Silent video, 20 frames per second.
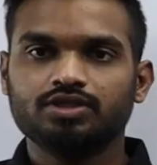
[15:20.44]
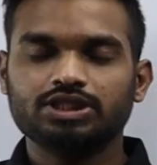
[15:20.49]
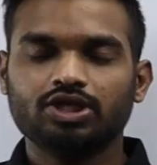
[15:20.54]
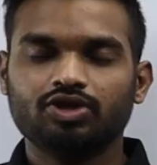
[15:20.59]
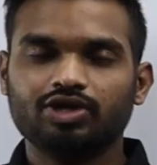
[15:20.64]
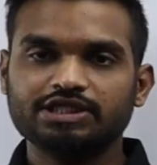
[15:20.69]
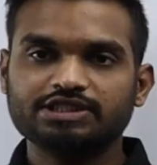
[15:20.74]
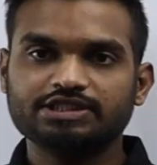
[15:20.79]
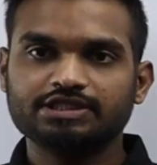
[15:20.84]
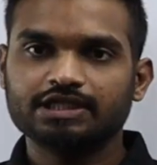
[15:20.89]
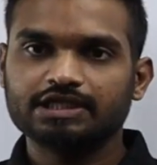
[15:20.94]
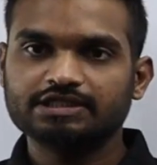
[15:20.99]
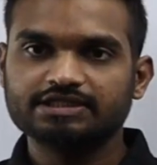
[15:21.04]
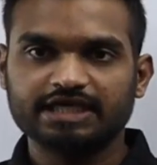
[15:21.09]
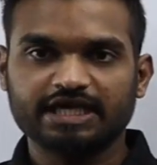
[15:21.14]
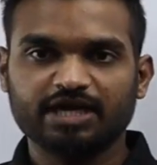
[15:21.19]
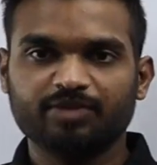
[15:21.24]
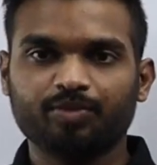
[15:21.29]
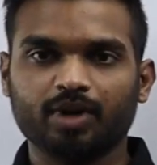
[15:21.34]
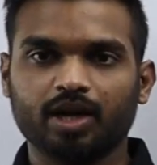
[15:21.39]
Now let's see the
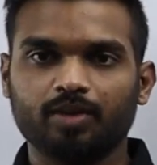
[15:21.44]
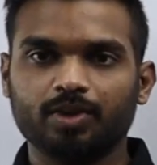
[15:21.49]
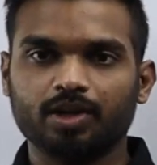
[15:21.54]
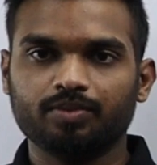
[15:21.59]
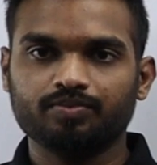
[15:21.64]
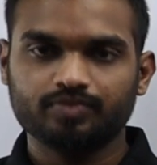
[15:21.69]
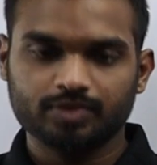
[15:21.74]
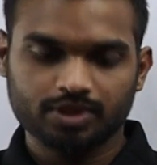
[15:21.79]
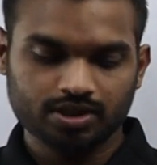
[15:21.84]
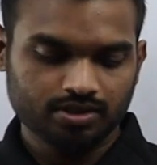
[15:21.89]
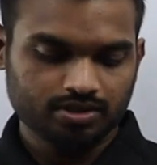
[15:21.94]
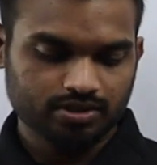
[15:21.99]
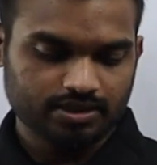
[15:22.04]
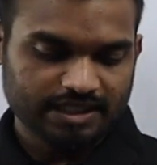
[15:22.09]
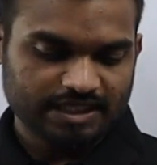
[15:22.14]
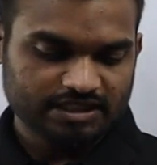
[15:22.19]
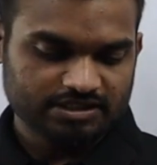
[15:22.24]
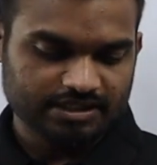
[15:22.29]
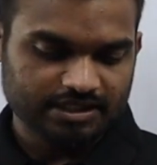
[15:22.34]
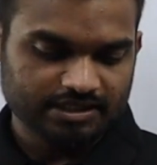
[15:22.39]
second problem.
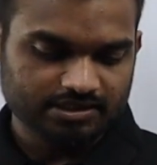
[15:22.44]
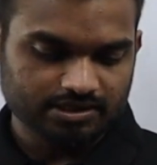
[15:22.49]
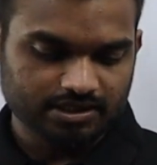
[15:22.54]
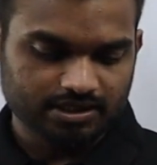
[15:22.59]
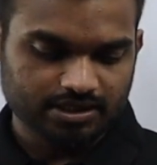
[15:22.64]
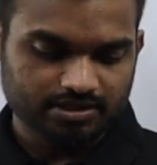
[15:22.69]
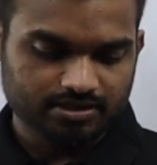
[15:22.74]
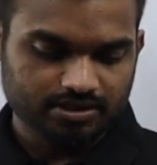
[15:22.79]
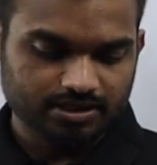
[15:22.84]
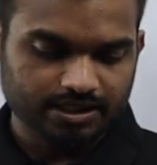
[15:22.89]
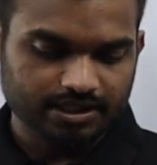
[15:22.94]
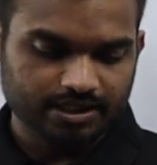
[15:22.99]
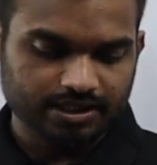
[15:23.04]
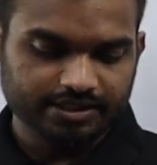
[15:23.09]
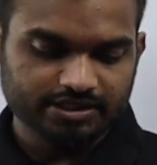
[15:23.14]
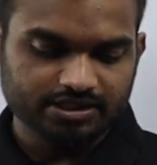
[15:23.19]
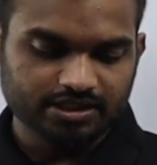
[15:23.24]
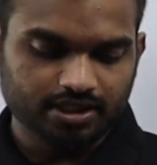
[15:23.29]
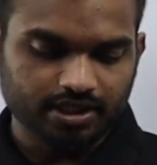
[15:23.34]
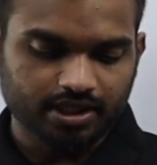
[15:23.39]
They are saying that a
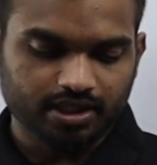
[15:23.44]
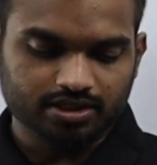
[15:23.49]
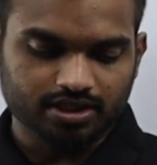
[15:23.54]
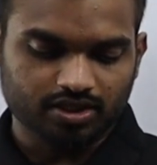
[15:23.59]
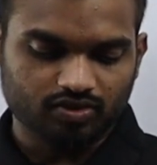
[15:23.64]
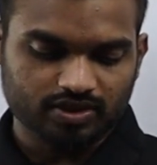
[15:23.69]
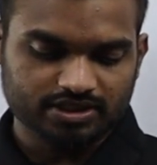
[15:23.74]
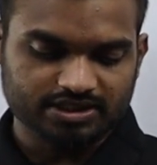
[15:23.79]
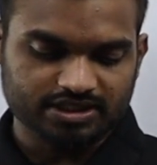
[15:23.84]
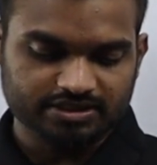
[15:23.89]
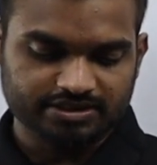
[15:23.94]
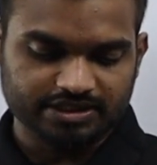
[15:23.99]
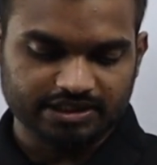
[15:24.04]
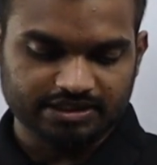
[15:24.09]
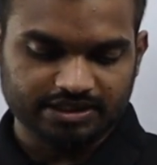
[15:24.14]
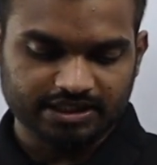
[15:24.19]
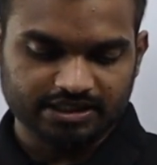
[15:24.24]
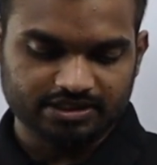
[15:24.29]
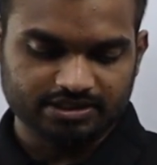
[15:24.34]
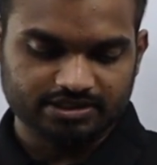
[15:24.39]
racing car covers a
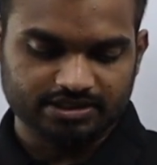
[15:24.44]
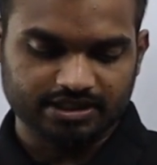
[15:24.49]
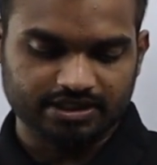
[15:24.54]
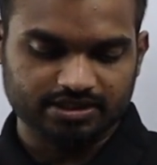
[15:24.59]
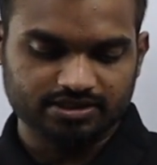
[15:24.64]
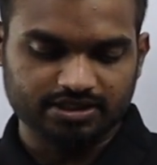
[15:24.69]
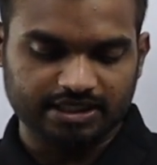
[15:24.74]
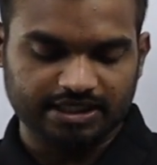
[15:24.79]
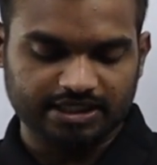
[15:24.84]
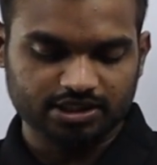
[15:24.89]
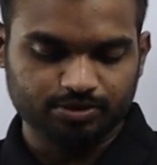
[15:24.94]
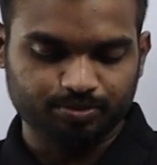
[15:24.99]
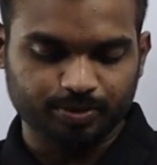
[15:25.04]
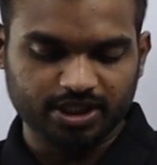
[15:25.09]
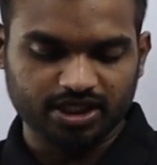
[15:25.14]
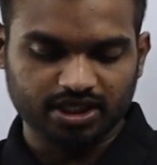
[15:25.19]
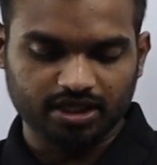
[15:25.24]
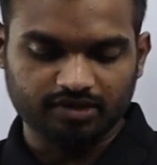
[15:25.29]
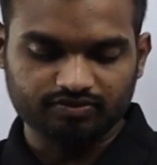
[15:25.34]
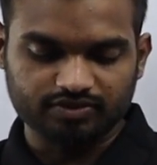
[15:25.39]
certain distance at a
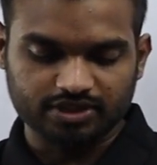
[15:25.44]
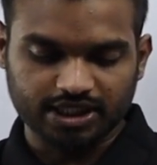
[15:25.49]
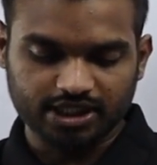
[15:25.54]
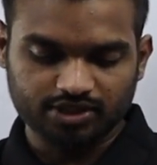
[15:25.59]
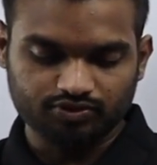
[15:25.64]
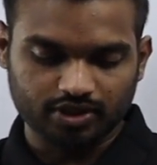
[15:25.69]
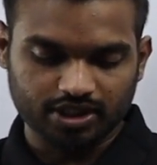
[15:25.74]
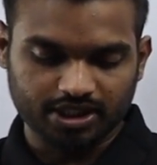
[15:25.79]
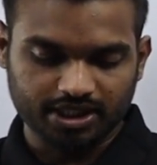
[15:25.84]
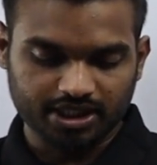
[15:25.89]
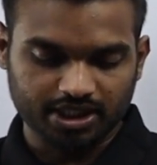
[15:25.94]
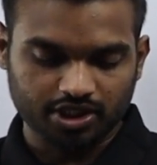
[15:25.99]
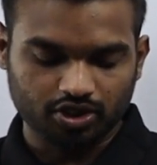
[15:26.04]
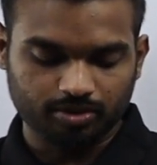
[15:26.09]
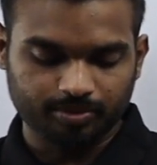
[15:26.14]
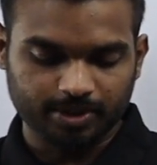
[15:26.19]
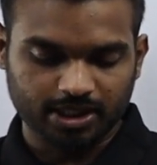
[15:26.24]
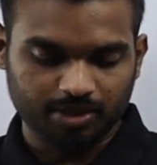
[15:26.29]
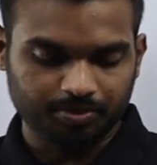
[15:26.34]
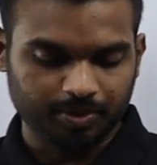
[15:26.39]
speed of 320
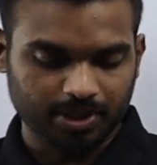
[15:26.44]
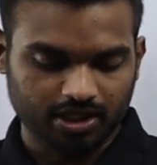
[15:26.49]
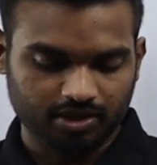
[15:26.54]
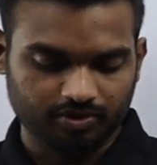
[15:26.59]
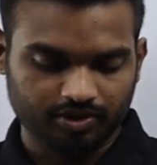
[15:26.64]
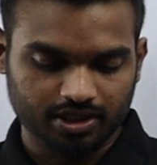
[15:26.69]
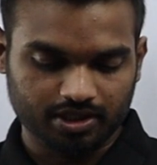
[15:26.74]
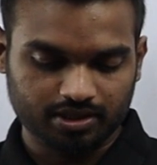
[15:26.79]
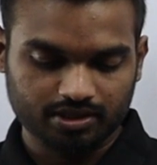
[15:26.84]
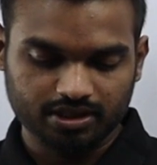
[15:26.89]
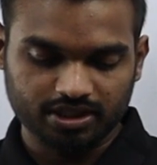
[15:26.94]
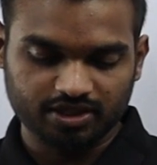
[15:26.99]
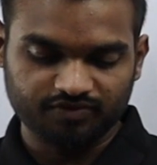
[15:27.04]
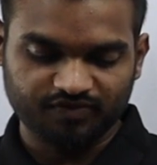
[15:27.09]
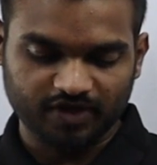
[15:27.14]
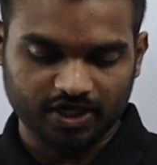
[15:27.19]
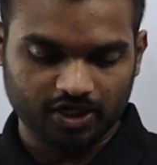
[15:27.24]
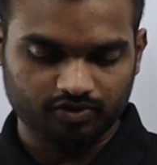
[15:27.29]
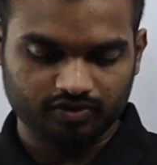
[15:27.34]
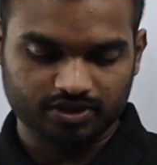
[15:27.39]
km per hour in
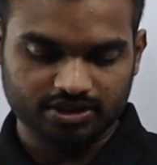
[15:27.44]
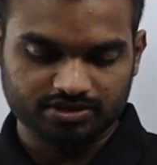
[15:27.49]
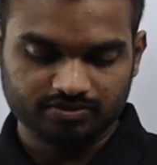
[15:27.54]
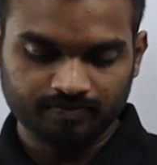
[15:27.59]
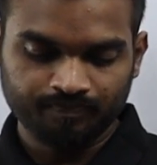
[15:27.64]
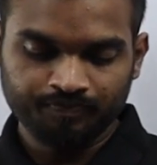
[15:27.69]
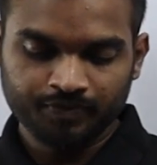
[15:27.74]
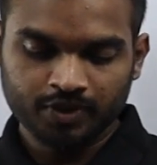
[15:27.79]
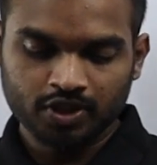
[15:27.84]
5 hours.